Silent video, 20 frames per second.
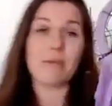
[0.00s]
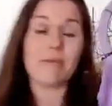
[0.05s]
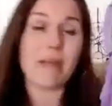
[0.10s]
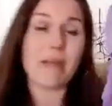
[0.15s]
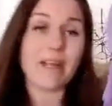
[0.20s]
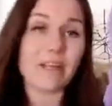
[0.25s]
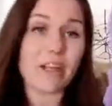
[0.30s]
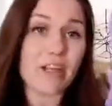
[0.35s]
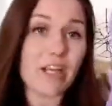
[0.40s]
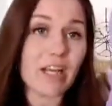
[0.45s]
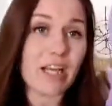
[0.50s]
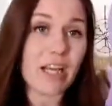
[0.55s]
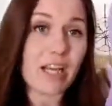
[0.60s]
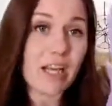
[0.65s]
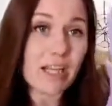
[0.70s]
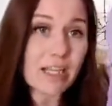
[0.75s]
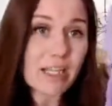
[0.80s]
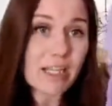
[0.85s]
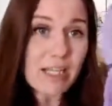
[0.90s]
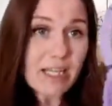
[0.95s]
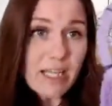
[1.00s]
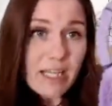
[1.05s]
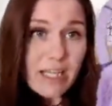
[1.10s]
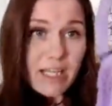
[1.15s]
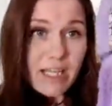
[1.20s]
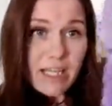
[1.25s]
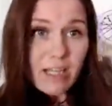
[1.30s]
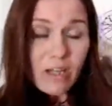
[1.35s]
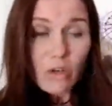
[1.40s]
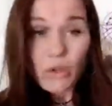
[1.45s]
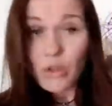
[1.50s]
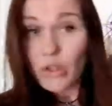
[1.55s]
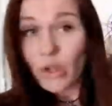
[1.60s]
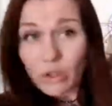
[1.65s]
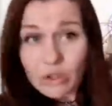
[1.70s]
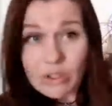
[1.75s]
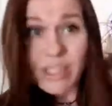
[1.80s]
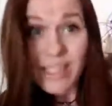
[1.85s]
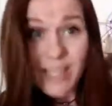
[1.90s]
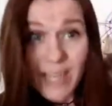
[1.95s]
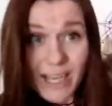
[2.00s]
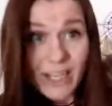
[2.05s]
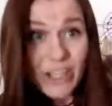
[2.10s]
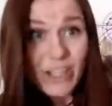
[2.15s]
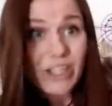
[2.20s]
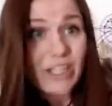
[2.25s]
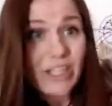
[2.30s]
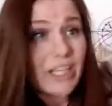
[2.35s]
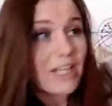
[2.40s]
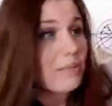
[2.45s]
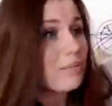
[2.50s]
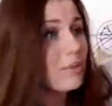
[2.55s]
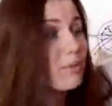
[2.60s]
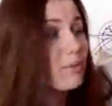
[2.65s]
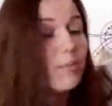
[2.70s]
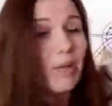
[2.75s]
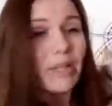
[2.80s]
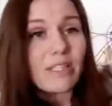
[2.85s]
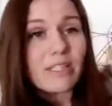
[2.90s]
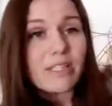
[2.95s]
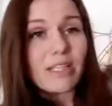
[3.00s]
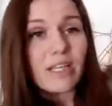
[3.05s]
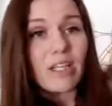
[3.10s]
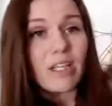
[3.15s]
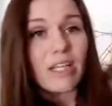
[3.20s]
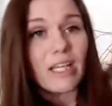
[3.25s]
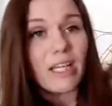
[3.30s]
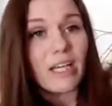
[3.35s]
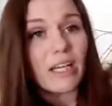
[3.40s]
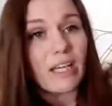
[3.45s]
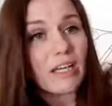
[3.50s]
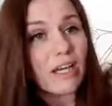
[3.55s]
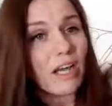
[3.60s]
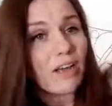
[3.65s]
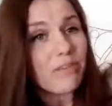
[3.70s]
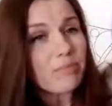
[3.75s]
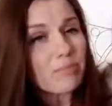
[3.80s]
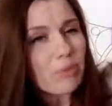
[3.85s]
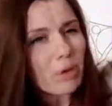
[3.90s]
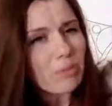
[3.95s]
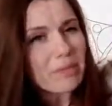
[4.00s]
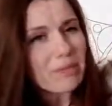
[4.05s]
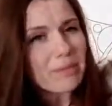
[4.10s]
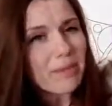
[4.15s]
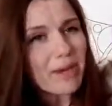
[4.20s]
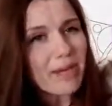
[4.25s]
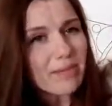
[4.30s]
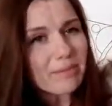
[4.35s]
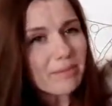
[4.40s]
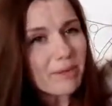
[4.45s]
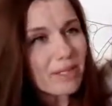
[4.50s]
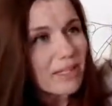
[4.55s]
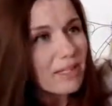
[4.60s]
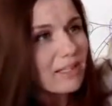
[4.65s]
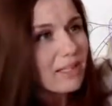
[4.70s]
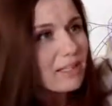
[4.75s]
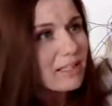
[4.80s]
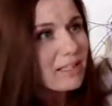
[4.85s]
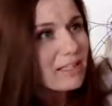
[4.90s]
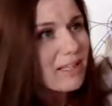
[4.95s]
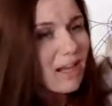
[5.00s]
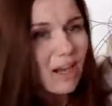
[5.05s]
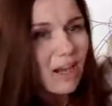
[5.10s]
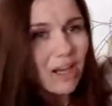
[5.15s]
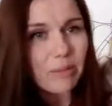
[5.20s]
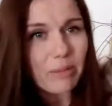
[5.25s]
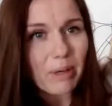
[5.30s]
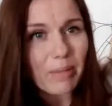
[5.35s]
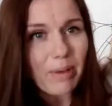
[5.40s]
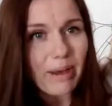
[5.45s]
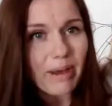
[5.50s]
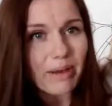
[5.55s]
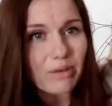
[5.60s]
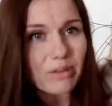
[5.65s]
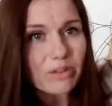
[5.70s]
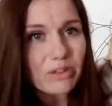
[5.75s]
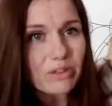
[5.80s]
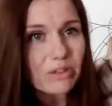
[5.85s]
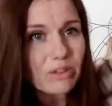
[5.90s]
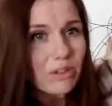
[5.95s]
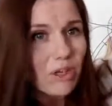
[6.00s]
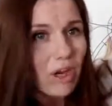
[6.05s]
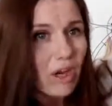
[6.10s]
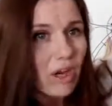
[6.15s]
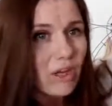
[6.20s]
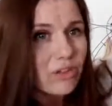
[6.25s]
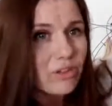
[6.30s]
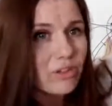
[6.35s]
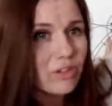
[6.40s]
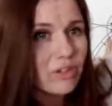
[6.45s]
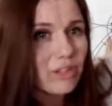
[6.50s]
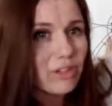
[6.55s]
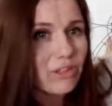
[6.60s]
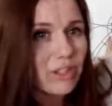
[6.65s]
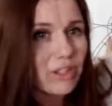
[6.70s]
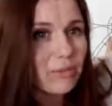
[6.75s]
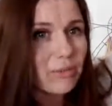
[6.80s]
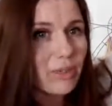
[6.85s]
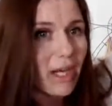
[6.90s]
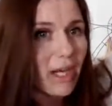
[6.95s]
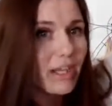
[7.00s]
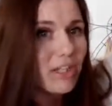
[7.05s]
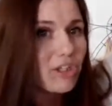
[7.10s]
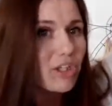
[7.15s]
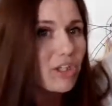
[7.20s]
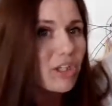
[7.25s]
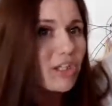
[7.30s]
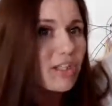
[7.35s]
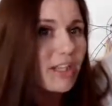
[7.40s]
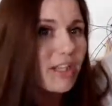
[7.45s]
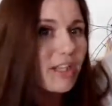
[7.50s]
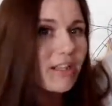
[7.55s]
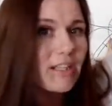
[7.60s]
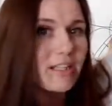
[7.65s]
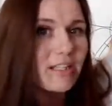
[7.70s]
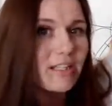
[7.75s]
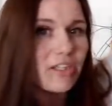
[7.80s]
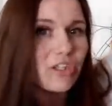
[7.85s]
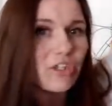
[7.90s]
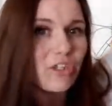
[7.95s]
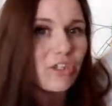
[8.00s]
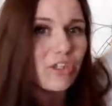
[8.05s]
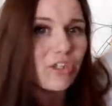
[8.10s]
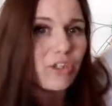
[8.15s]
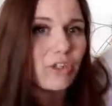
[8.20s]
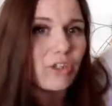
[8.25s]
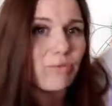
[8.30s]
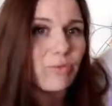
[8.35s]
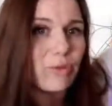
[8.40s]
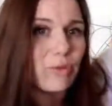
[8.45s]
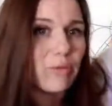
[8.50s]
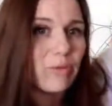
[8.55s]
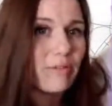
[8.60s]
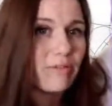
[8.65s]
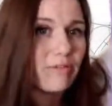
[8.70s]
made earlier, or not today earlier, but months earlier. I've probably made in my time about 100 dream catchers, and this is just a small one